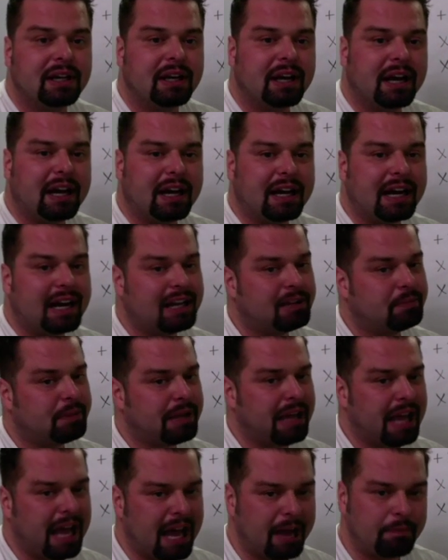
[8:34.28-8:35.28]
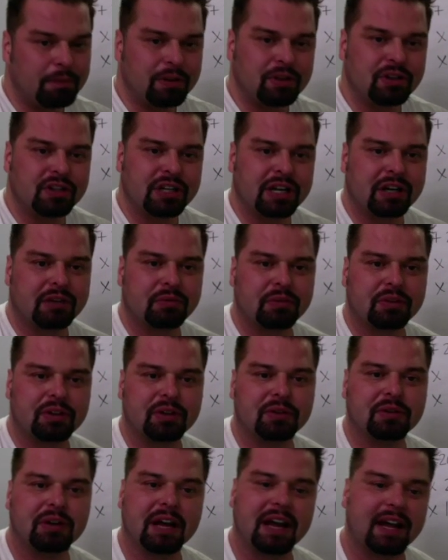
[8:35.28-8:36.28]
I'd be happy to share it with
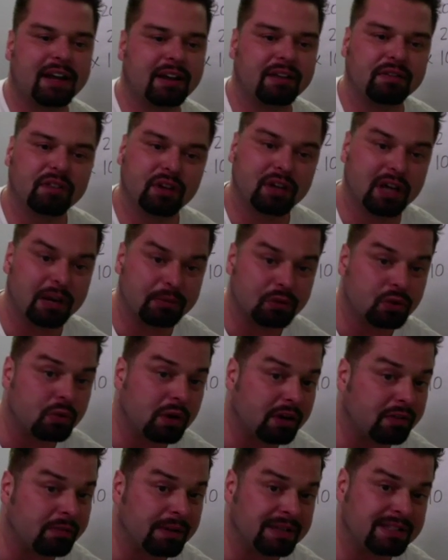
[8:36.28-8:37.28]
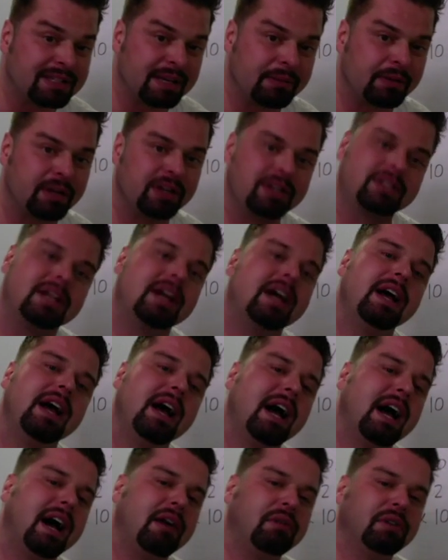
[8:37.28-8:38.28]
you. And if you come to one of my seminars,
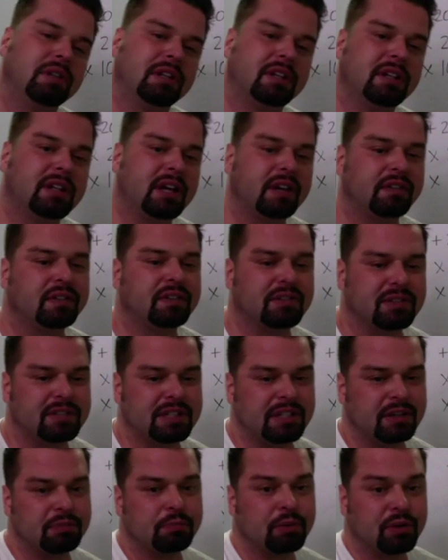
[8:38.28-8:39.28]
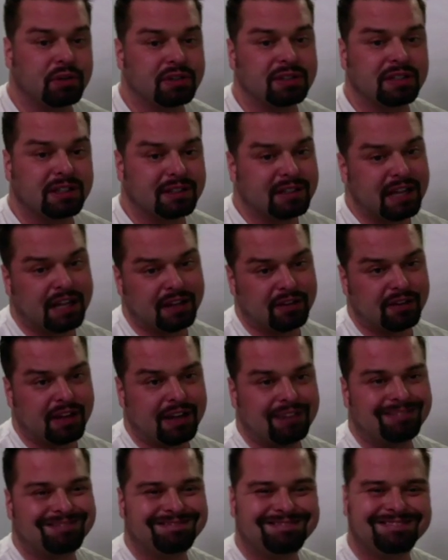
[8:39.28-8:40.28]
I would love to see you in person and tell you
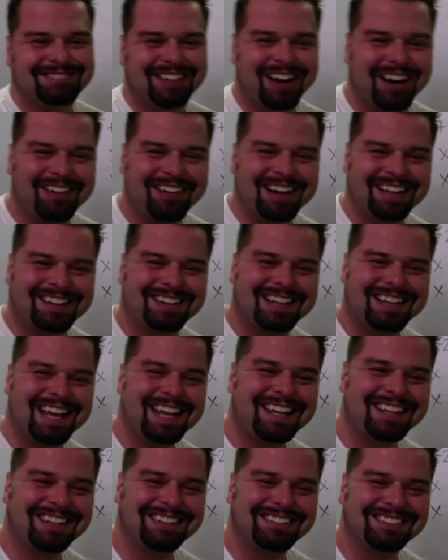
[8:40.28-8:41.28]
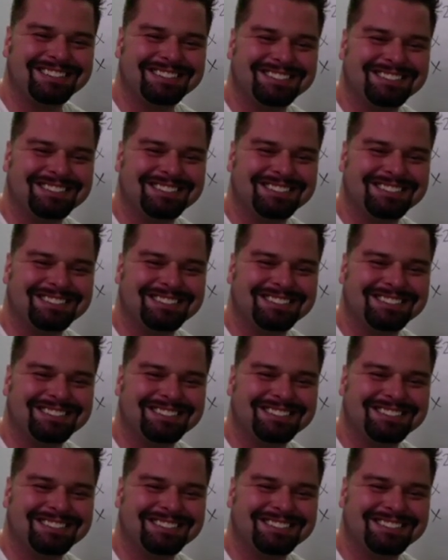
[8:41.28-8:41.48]
that. All right, thank you.